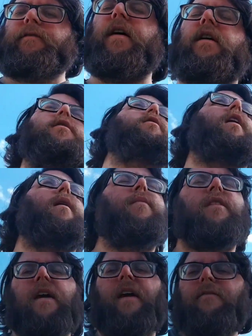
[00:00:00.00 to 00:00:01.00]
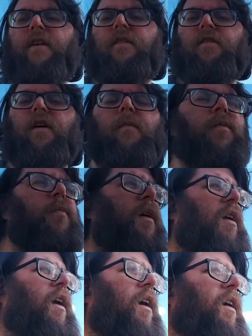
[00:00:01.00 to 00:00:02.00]
fun times there, fun times. But
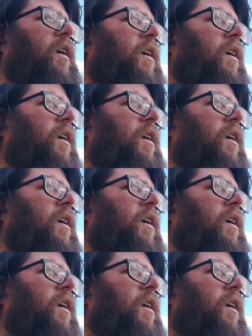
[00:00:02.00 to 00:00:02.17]
yeah,